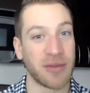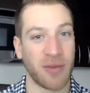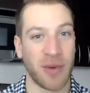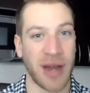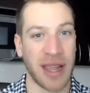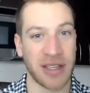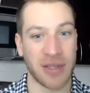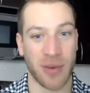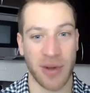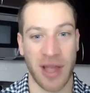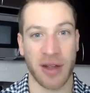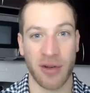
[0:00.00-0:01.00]
When I used to
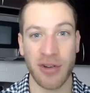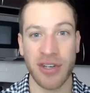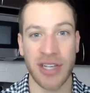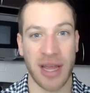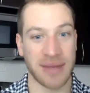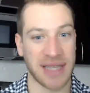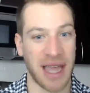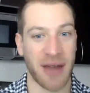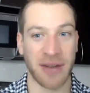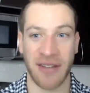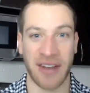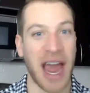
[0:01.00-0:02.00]
work on cruise ships, I
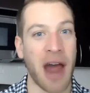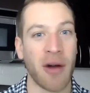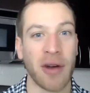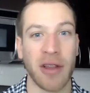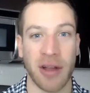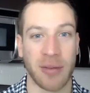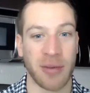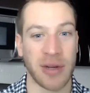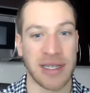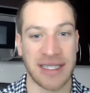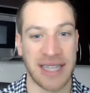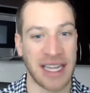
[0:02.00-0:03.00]
would give an hour-long
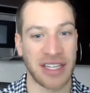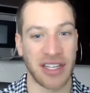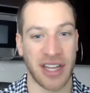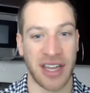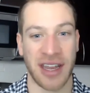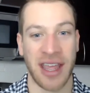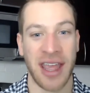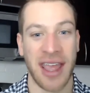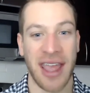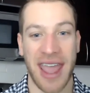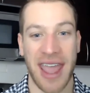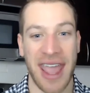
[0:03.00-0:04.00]
presentation.
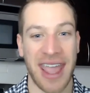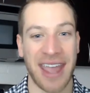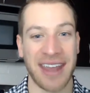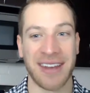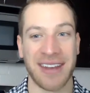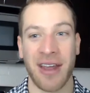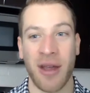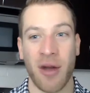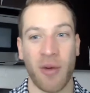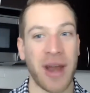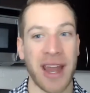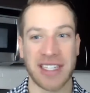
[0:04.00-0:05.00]
And
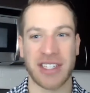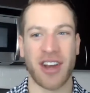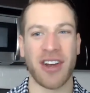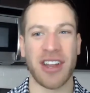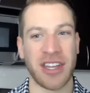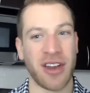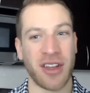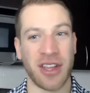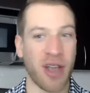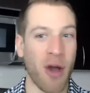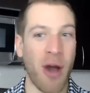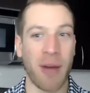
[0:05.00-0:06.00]
when I started, you know,
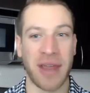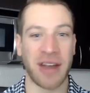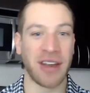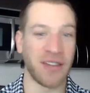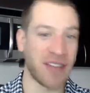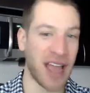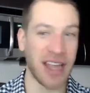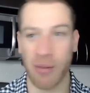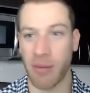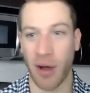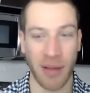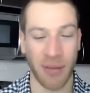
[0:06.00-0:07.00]
you go up there and you've got your
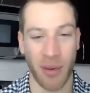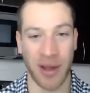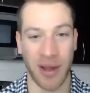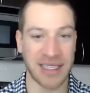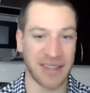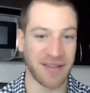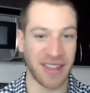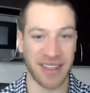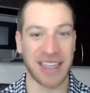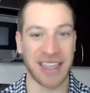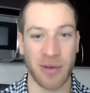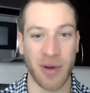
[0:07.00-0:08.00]
bullet points of the
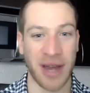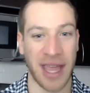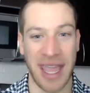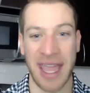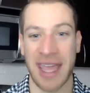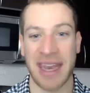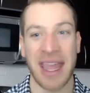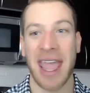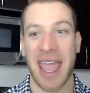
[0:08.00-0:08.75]
things you're going to hit.